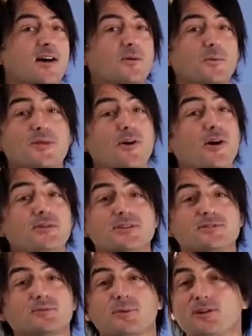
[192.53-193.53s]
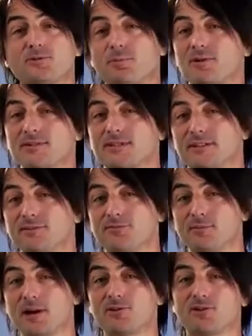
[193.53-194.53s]
With all this rich personal
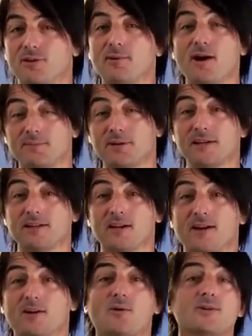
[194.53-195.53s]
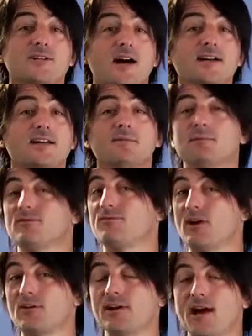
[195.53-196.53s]
information about me, Cortana can be
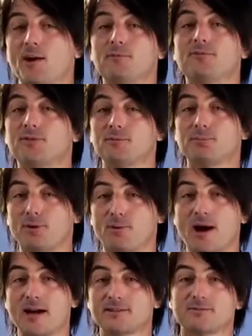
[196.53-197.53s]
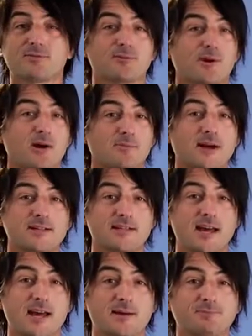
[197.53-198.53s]
very helpful and proactive throughout my
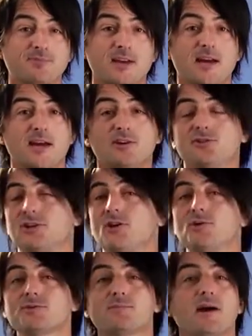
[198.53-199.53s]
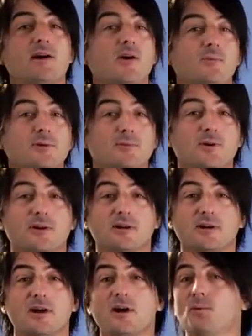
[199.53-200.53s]
day. She knows my home and
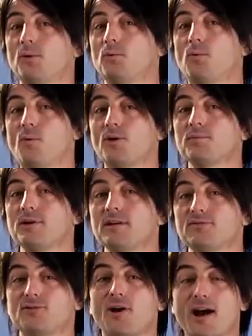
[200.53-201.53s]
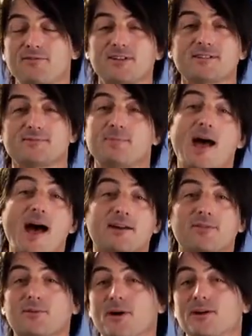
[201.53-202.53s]
work, will warn me if traffic is bad
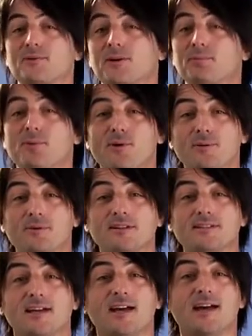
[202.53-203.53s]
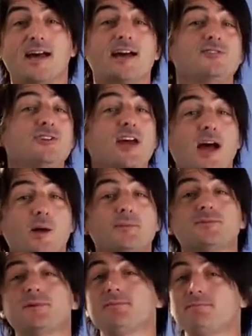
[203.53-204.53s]
on the way to an appointment, and she
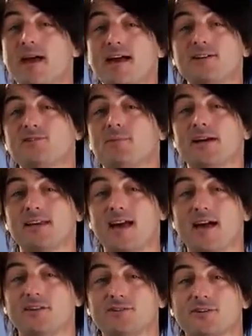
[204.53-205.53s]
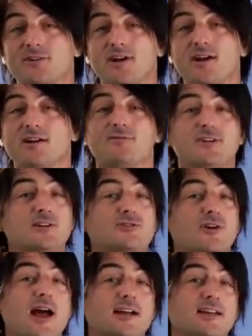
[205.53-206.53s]
helps me manage my calendar via
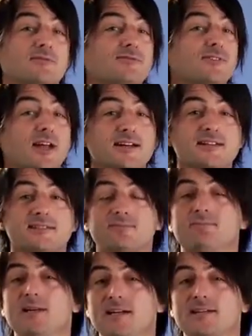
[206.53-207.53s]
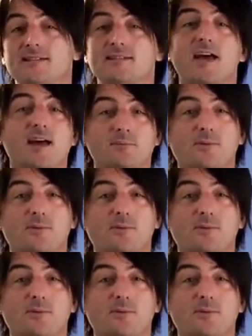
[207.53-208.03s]
tracking flights, meetings, and